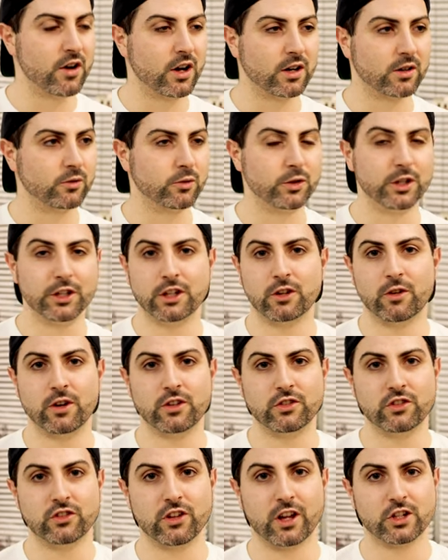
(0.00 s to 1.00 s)
we've got a really
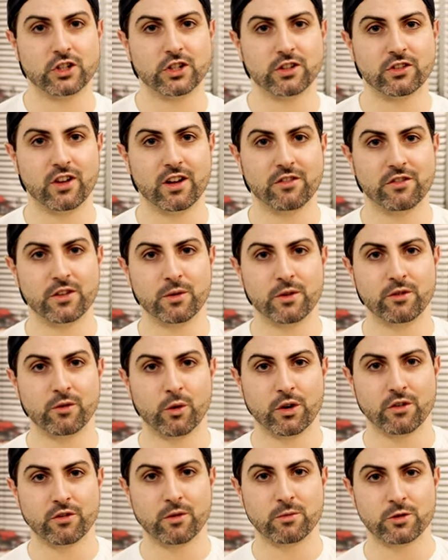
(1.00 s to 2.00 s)
crazy selection of stuff that we've
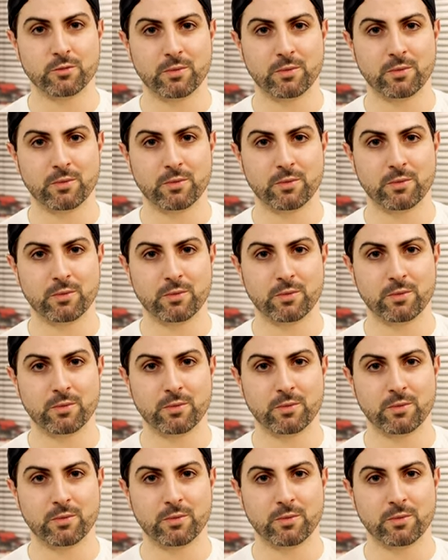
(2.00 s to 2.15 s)
ordered from